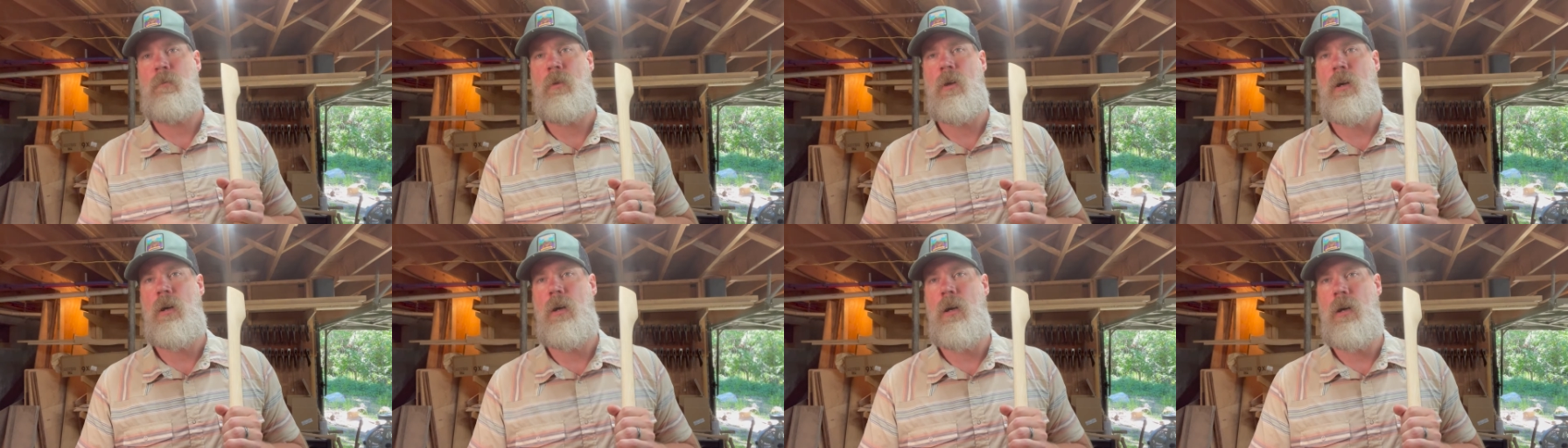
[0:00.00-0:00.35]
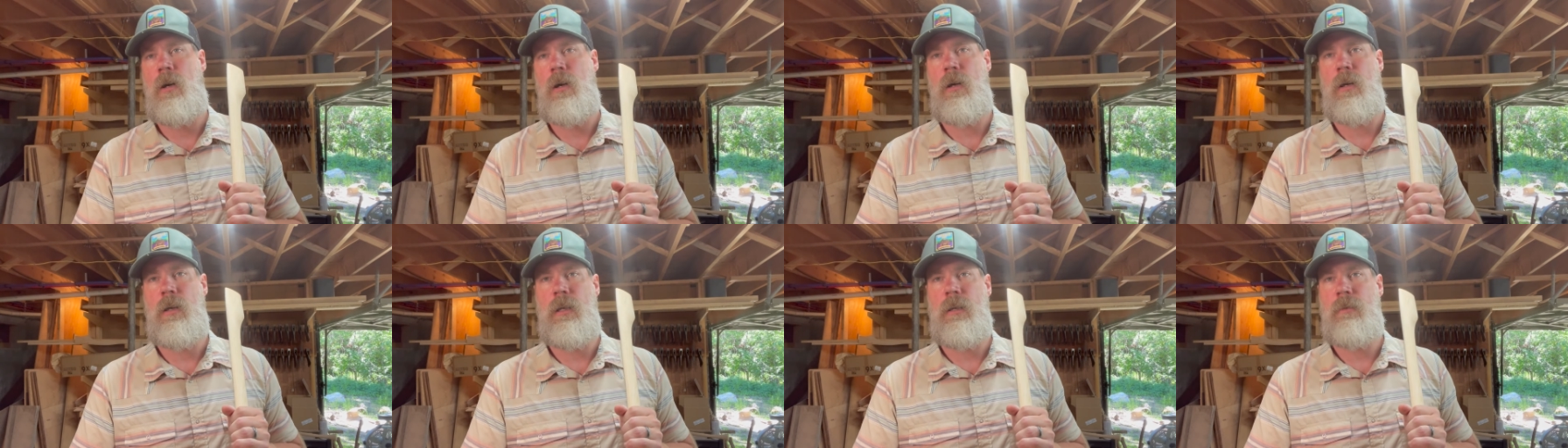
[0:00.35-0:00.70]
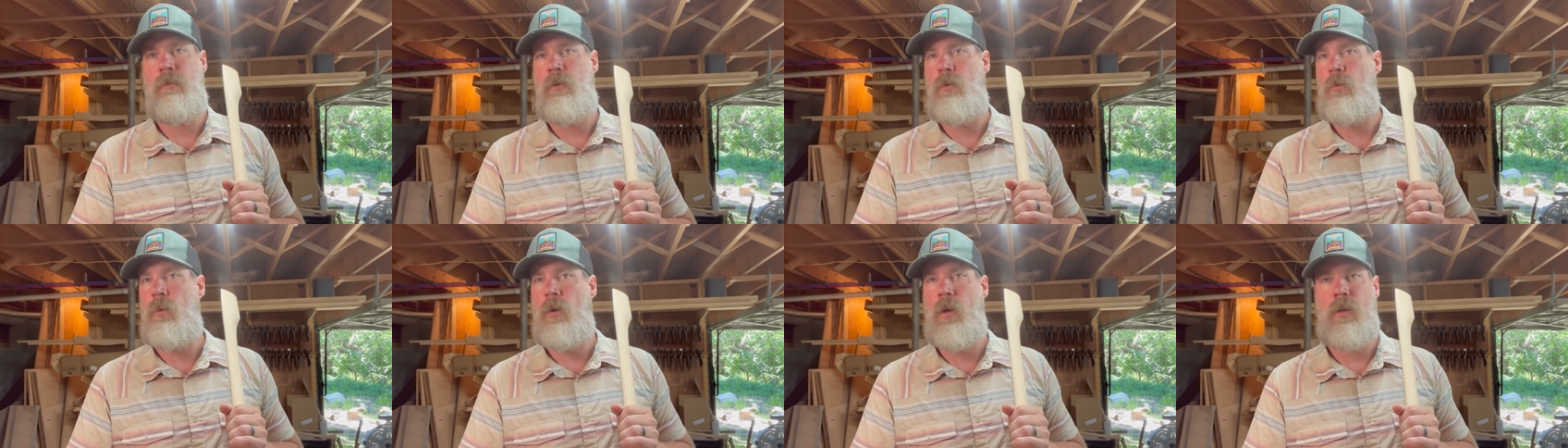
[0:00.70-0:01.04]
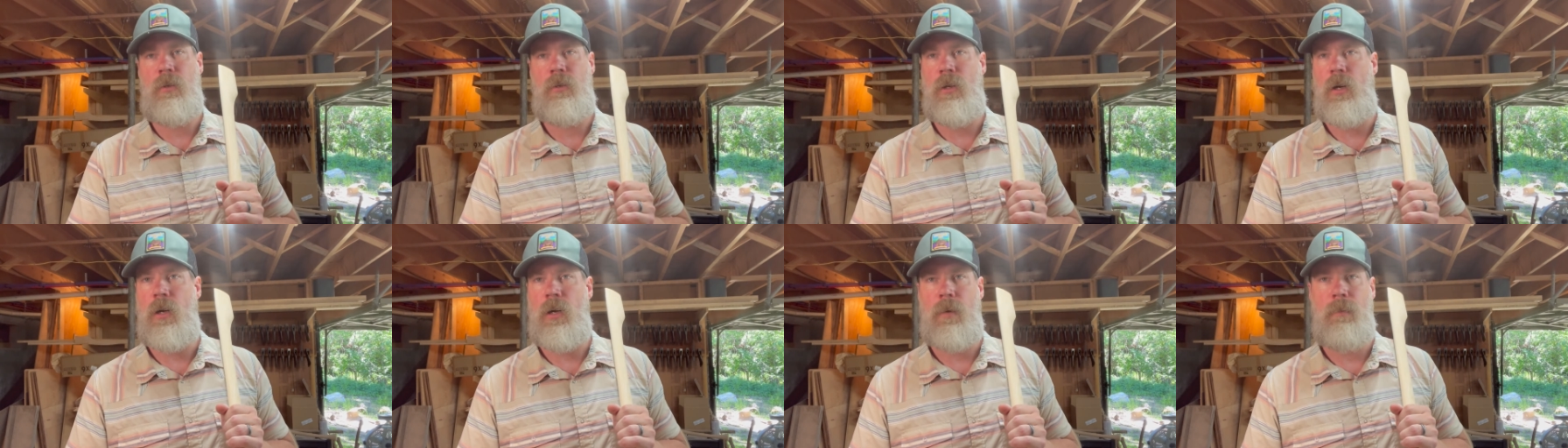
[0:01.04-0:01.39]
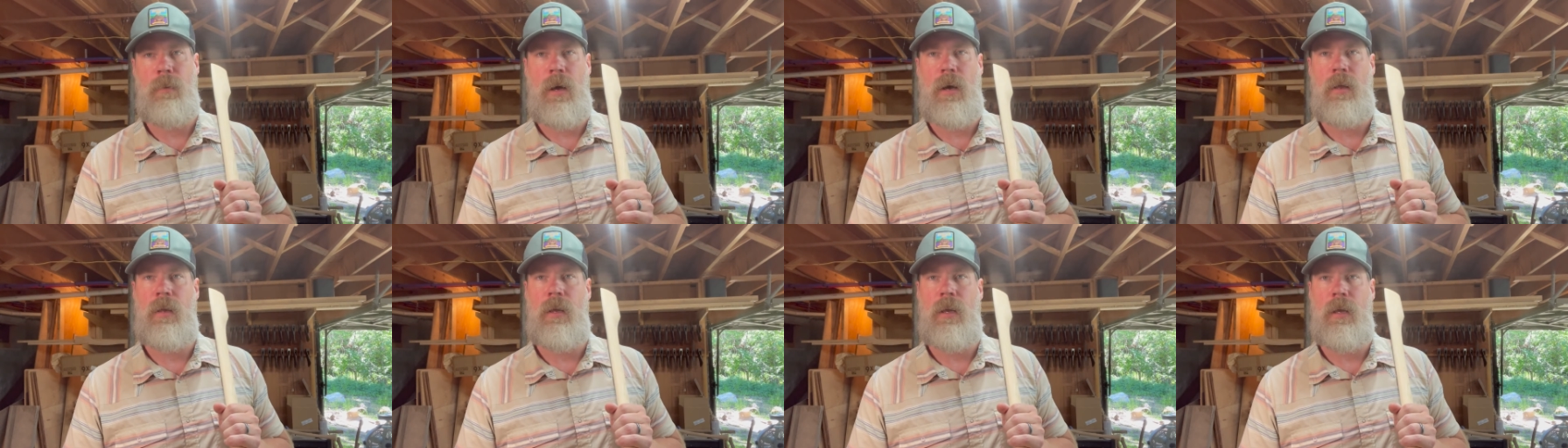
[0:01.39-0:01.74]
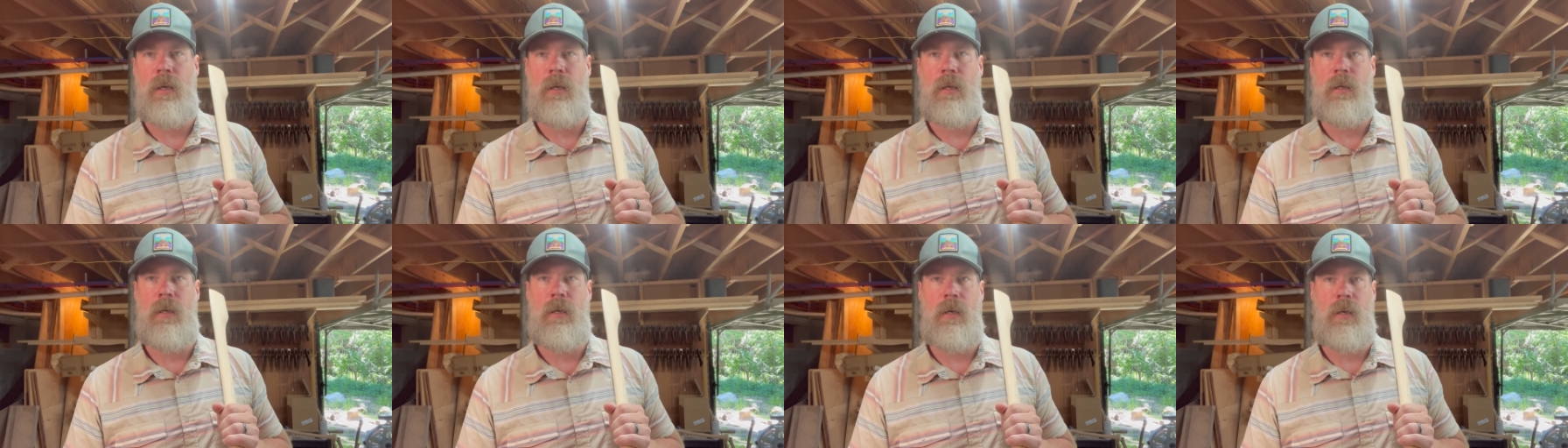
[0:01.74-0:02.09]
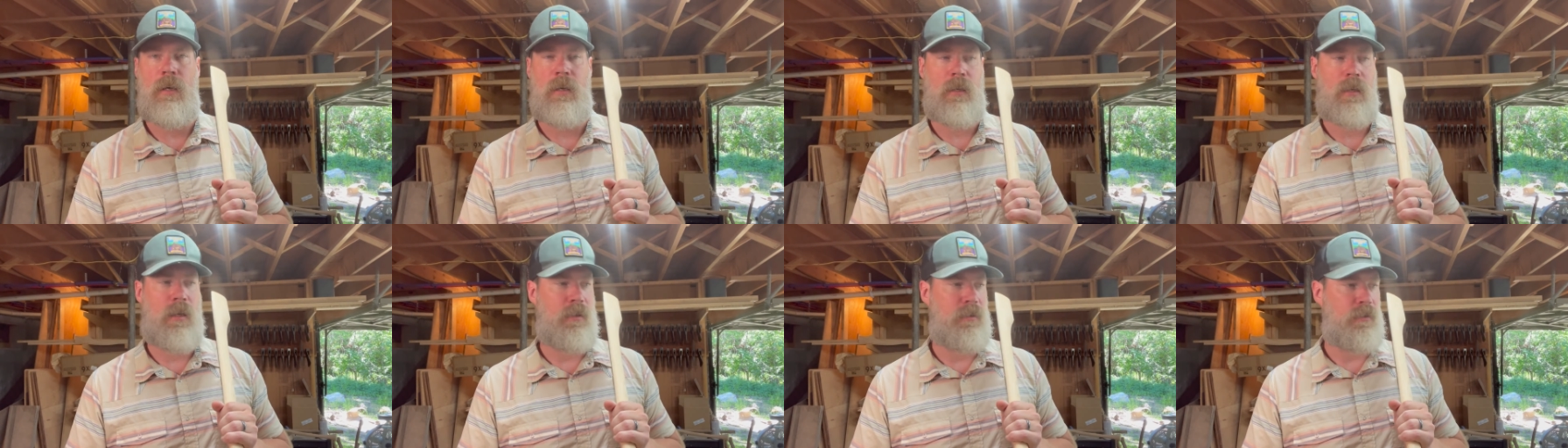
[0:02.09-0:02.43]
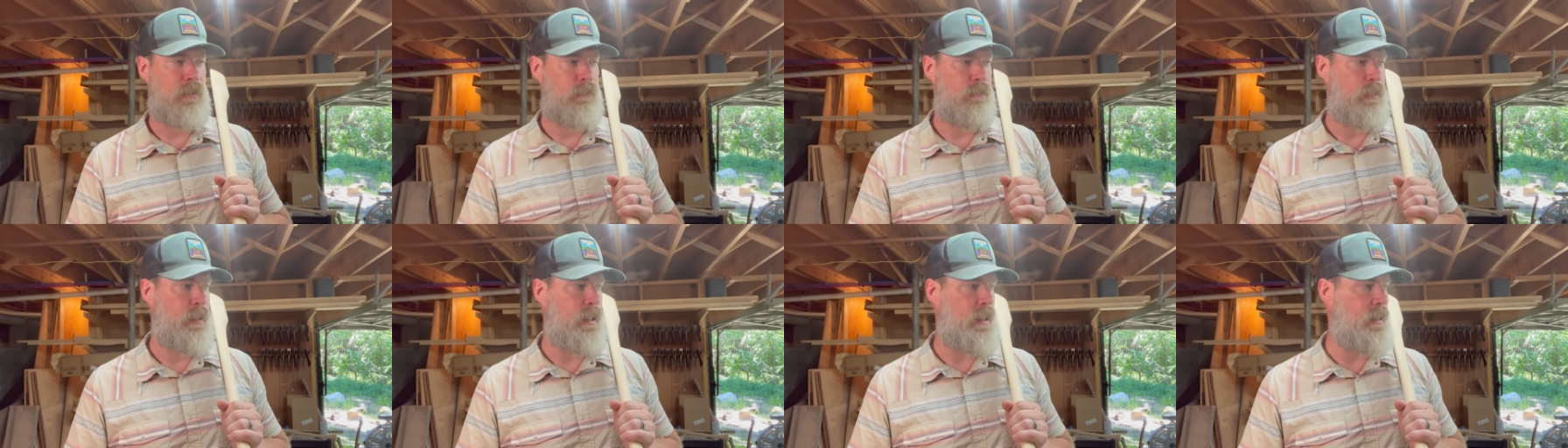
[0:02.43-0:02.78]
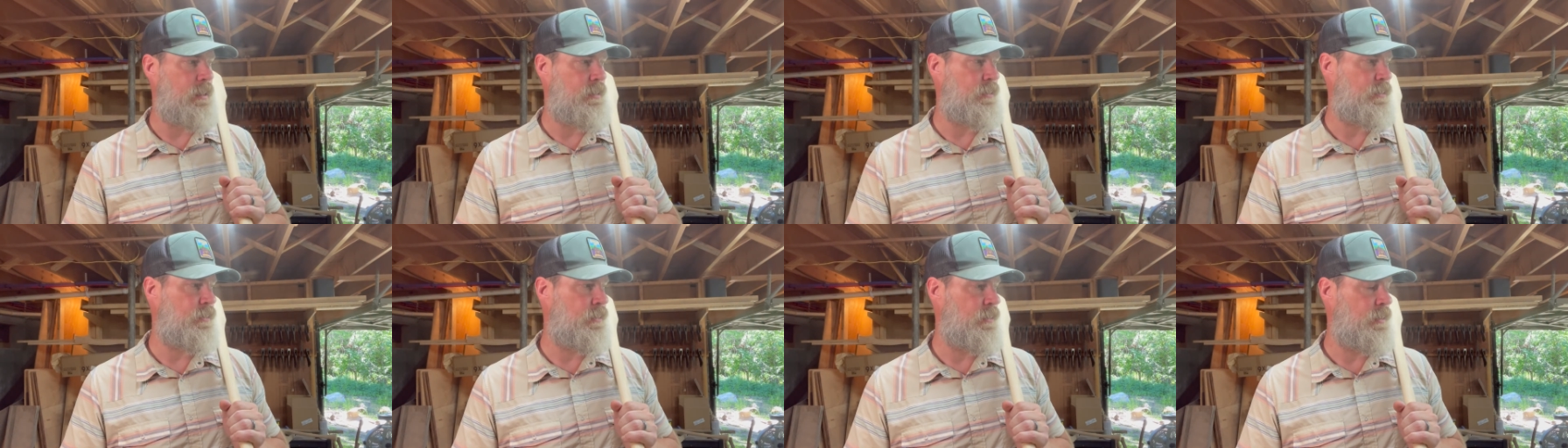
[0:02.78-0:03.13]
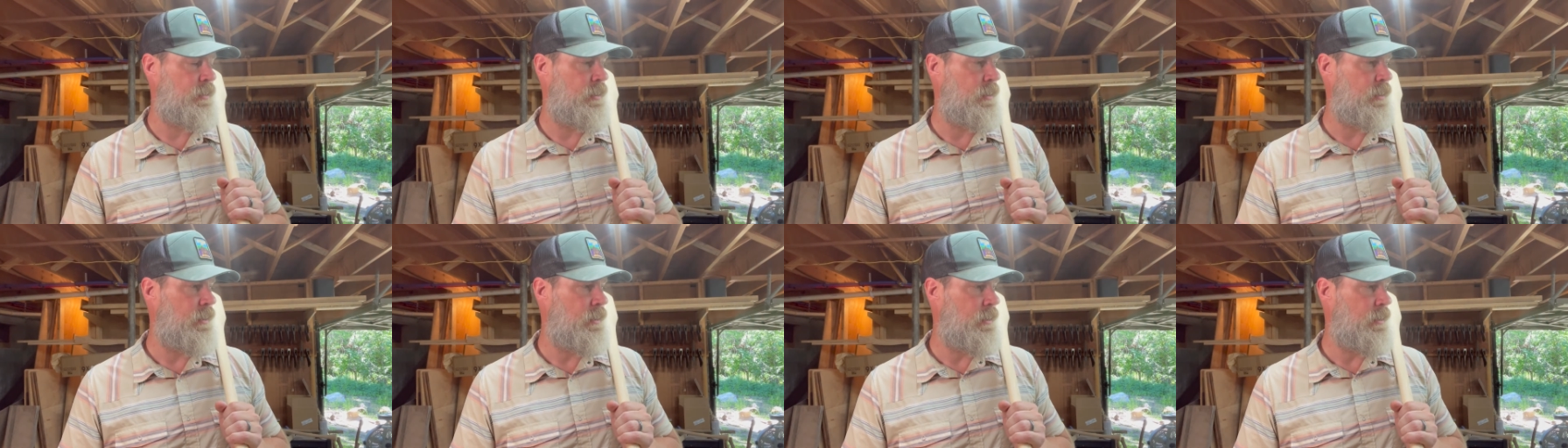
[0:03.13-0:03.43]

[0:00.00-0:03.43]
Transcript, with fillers: uh, if you want to talk about a uh, custom piece